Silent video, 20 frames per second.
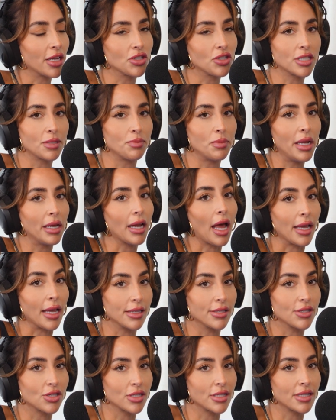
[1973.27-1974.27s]
Like just be
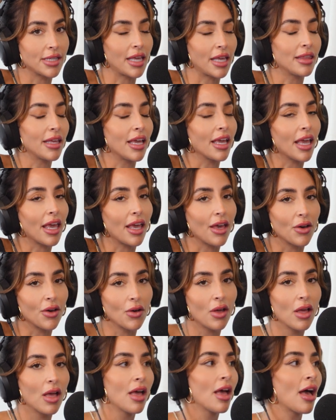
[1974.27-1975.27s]
nice. Just say thank
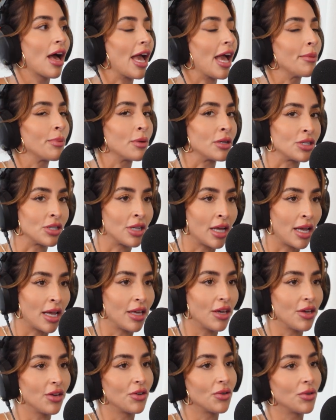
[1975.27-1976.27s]
you. I
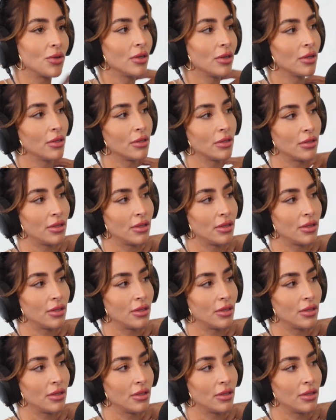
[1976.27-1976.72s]
appreciate you.